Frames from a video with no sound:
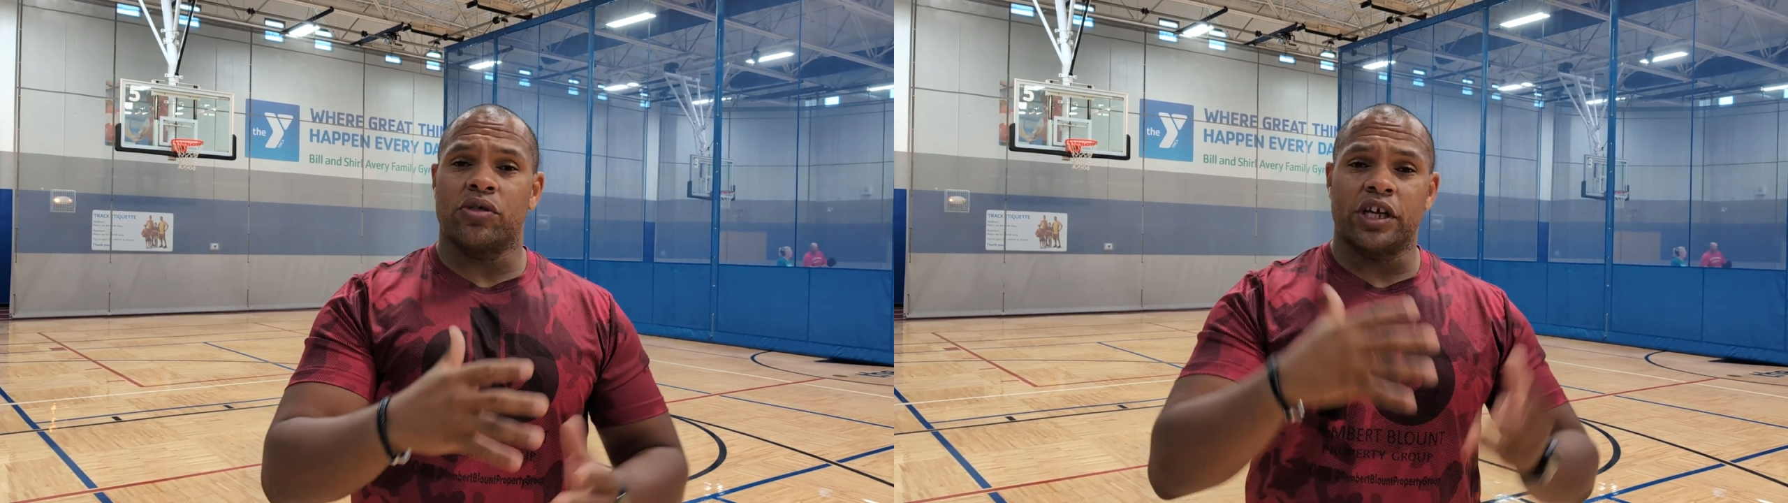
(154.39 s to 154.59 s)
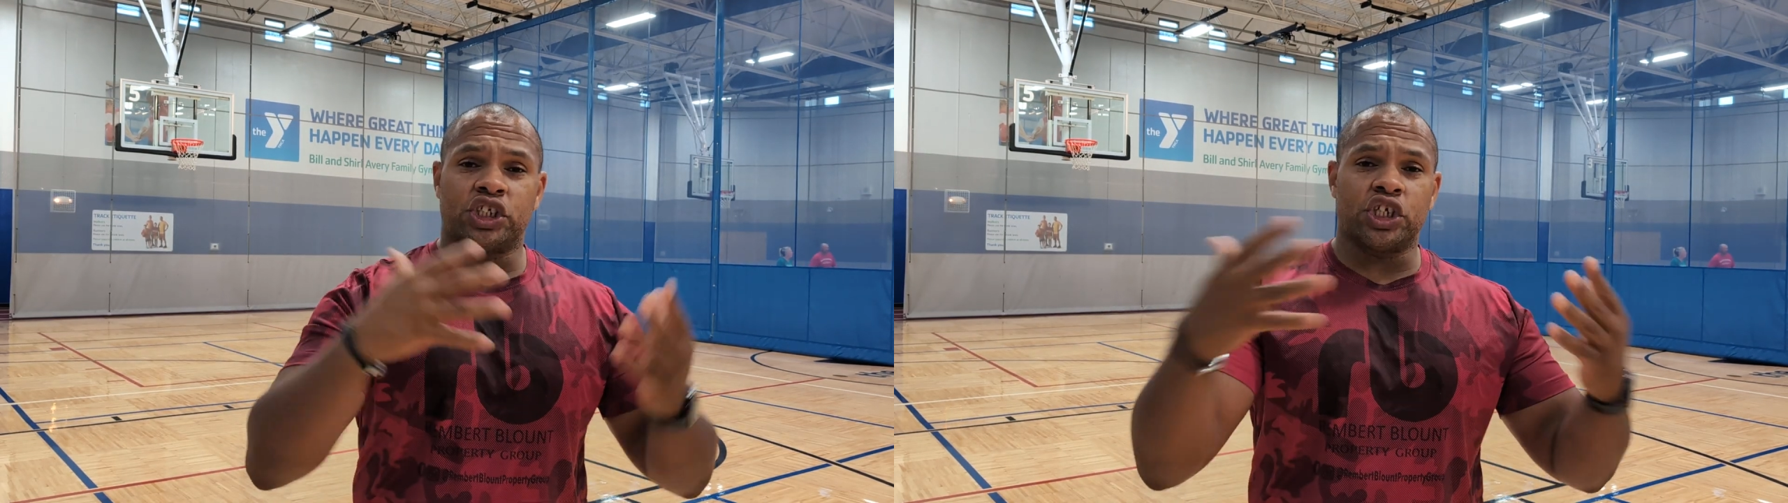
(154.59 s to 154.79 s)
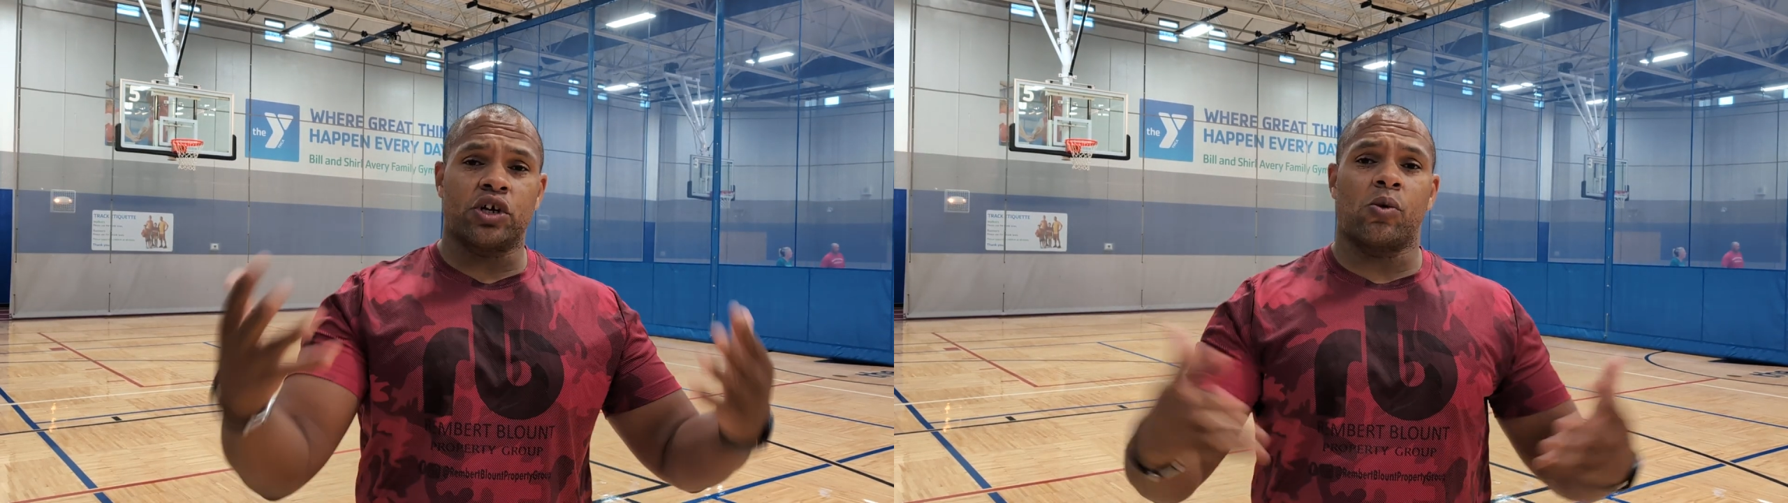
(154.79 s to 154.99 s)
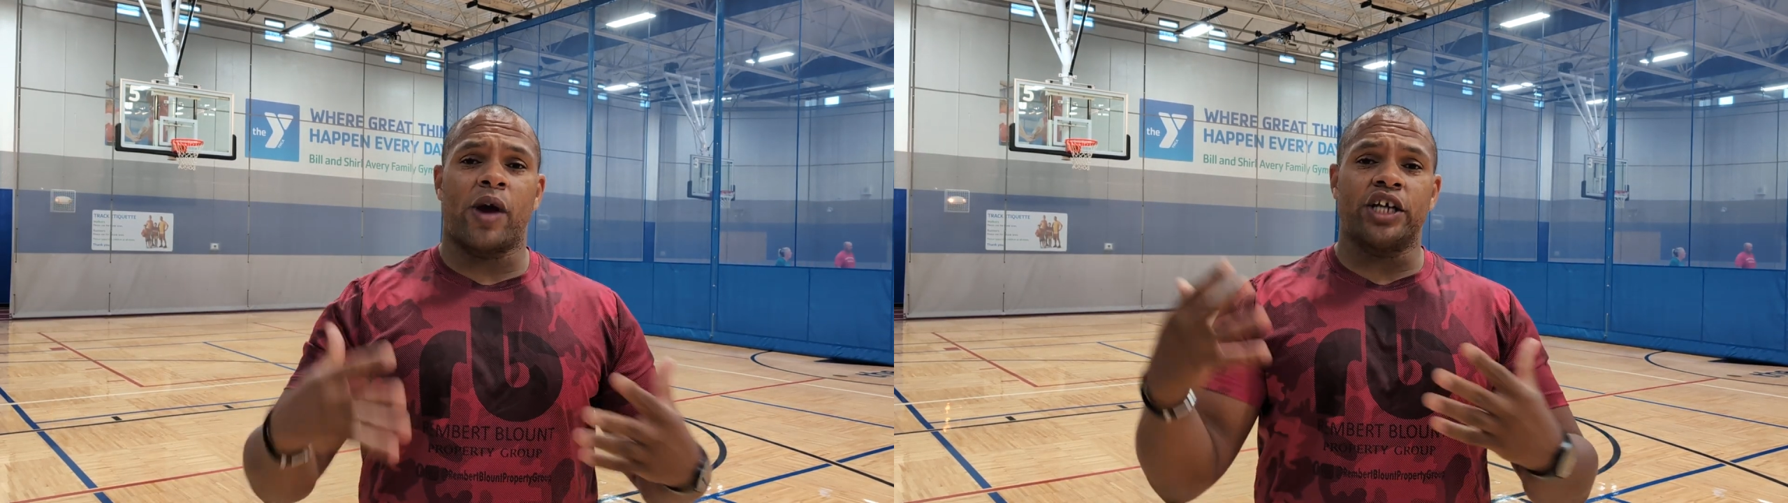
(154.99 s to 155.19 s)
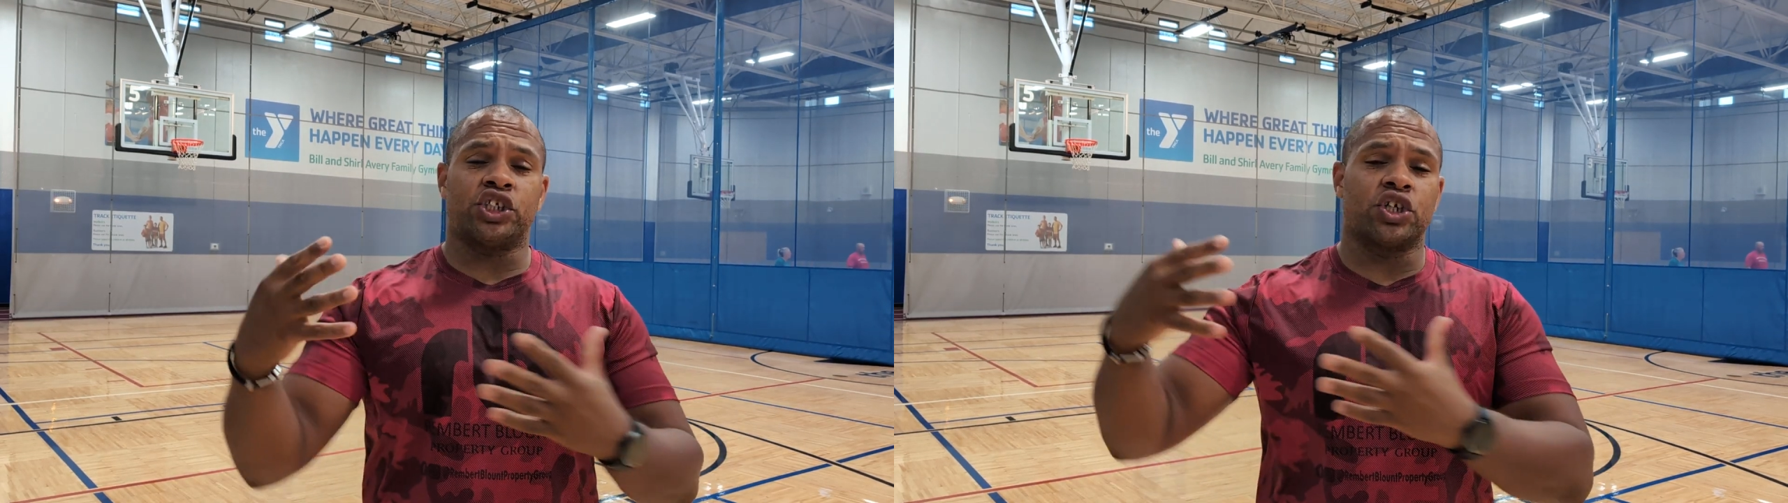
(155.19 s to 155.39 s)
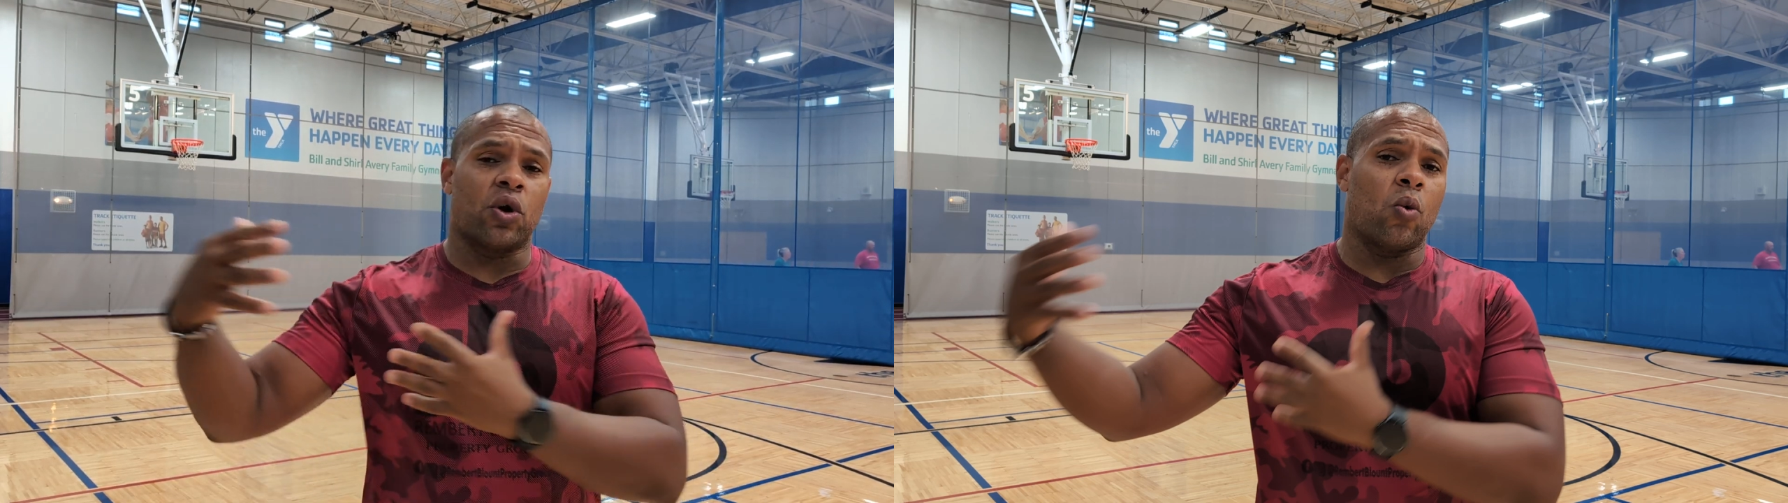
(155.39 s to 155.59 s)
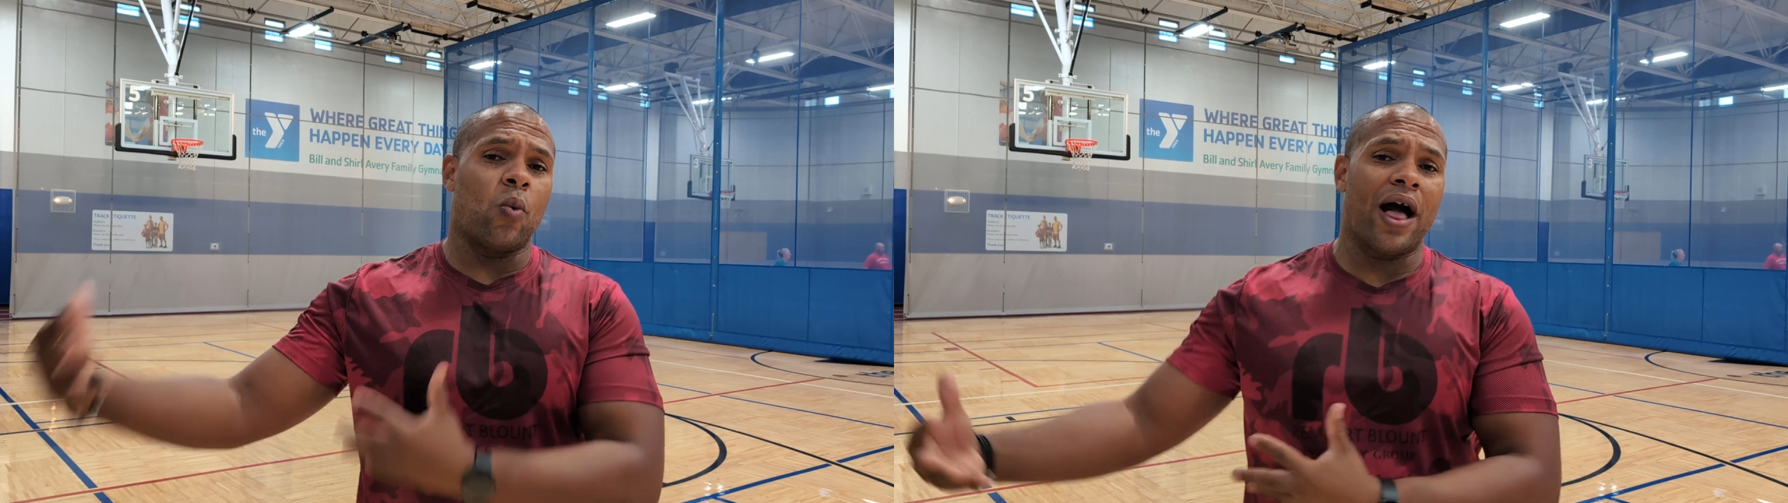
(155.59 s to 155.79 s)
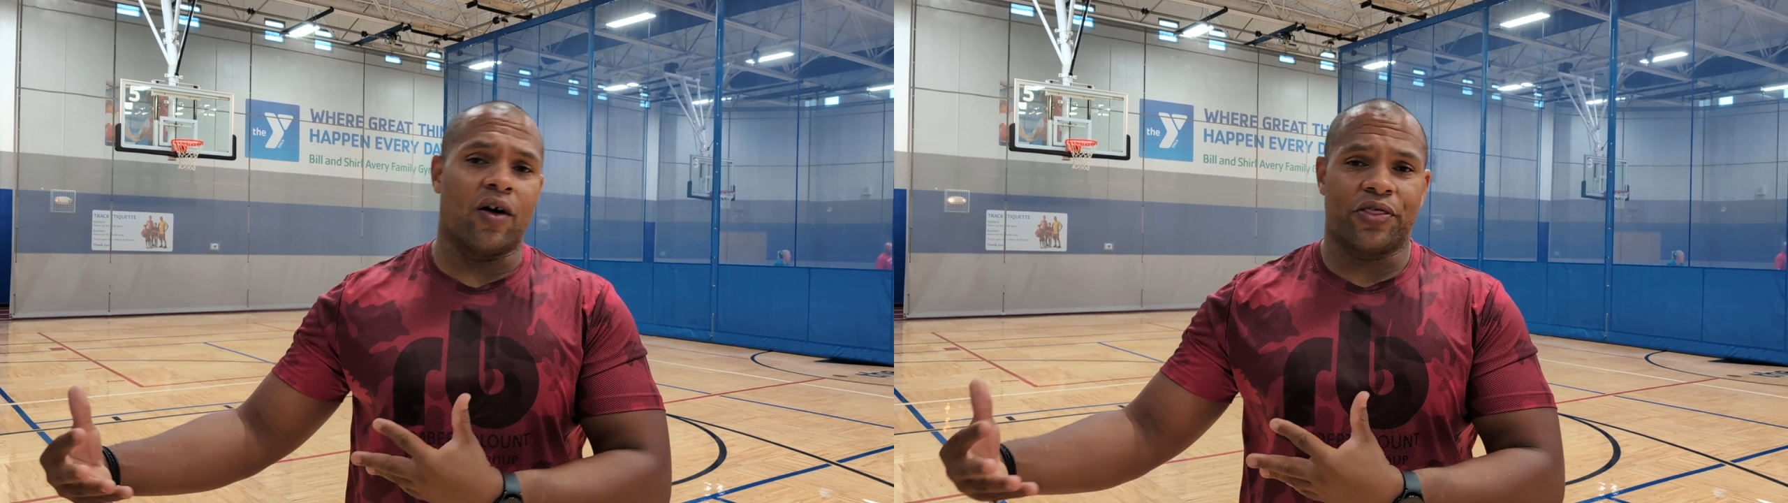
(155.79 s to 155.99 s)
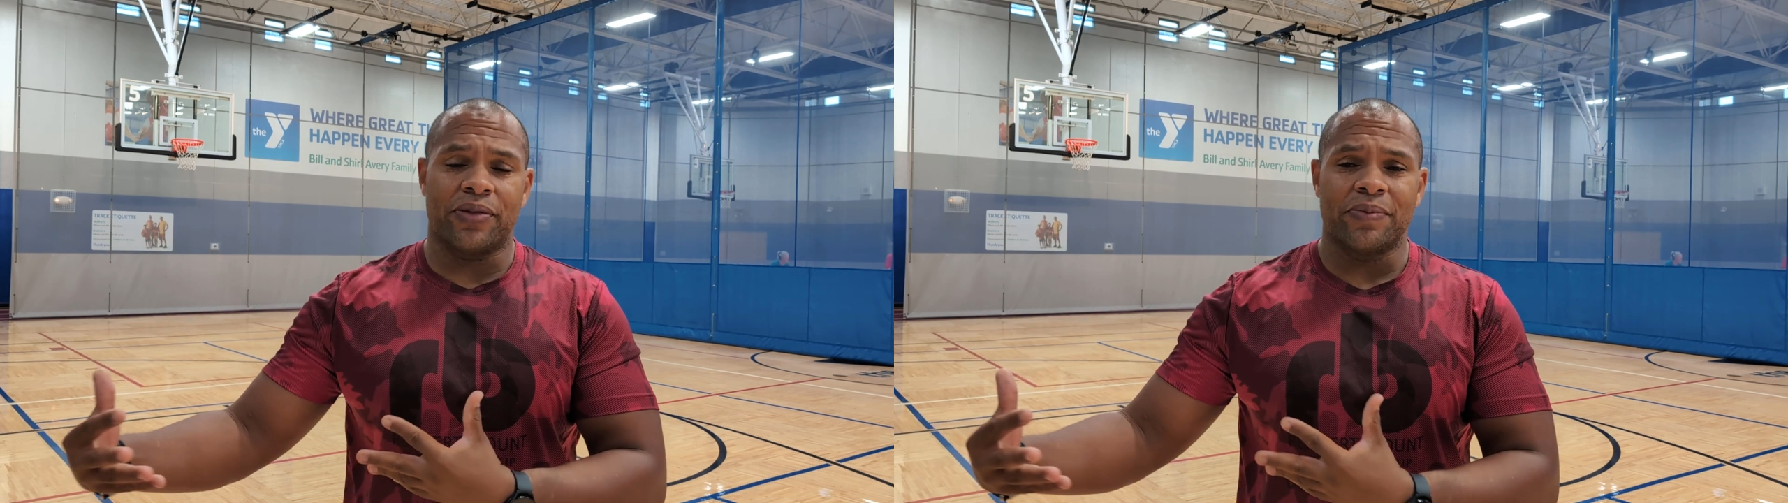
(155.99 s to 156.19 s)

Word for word: the generational wealth.